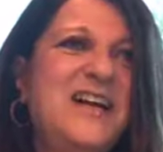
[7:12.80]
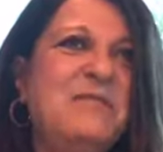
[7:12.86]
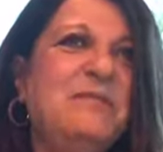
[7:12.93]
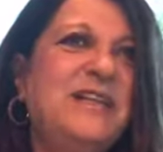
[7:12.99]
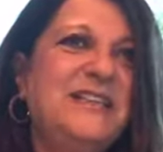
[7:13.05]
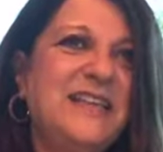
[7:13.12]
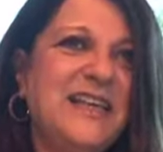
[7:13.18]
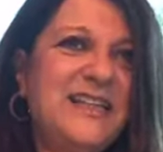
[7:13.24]
But
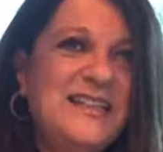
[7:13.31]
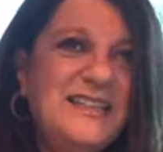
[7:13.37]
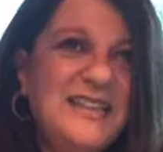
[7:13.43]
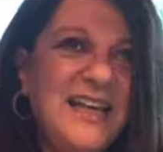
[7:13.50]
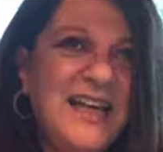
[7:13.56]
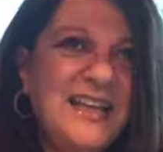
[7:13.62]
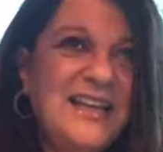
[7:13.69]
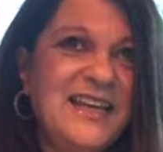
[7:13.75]
it's like a
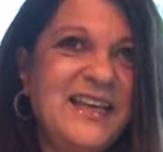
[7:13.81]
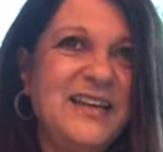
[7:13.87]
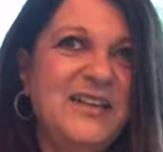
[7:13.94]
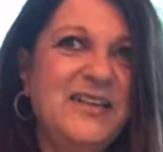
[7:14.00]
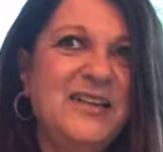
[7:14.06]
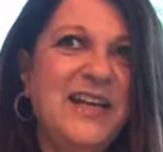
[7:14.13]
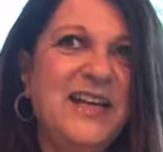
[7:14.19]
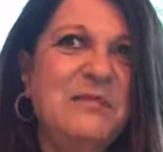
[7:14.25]
tent. Like,
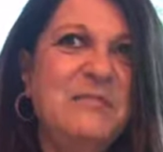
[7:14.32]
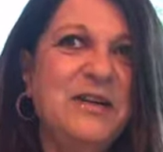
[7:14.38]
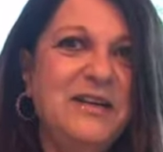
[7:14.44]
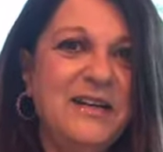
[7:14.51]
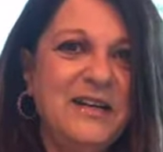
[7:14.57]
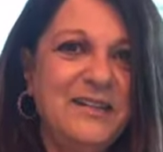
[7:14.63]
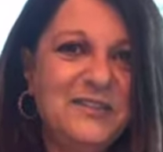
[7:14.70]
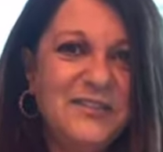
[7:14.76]
you're getting
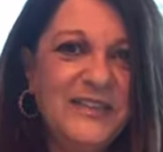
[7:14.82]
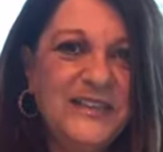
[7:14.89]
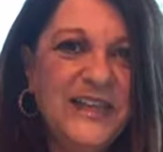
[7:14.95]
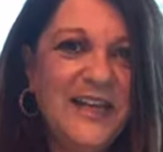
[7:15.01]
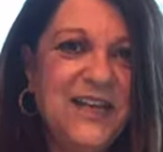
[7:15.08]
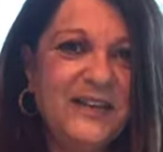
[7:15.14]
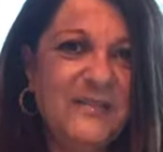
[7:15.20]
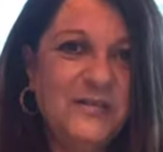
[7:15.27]
married under a tent.